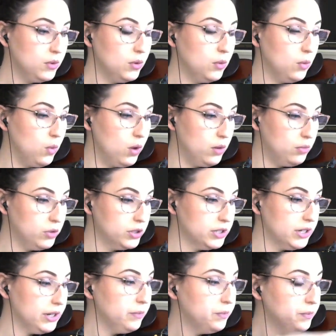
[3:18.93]
one more
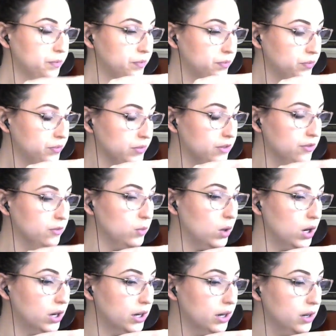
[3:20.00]
time.
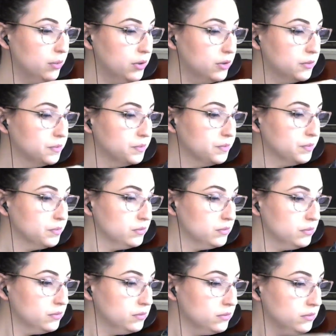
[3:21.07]
Walk up,
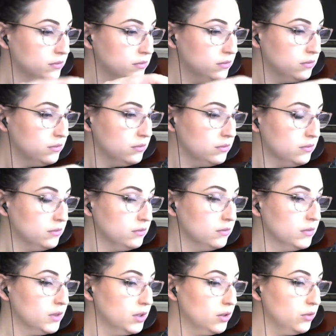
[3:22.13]

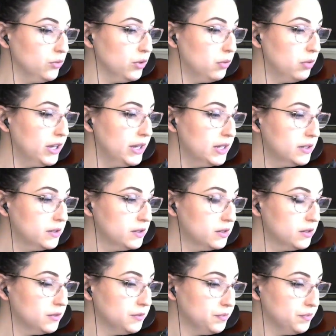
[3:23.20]
replace,
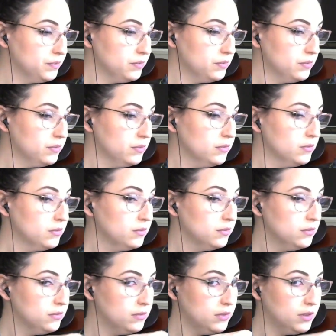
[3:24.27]

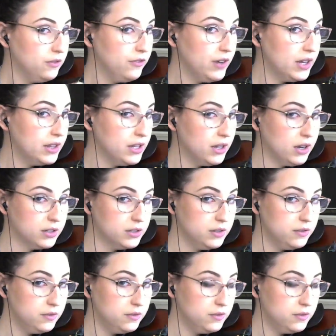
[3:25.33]
find the octave,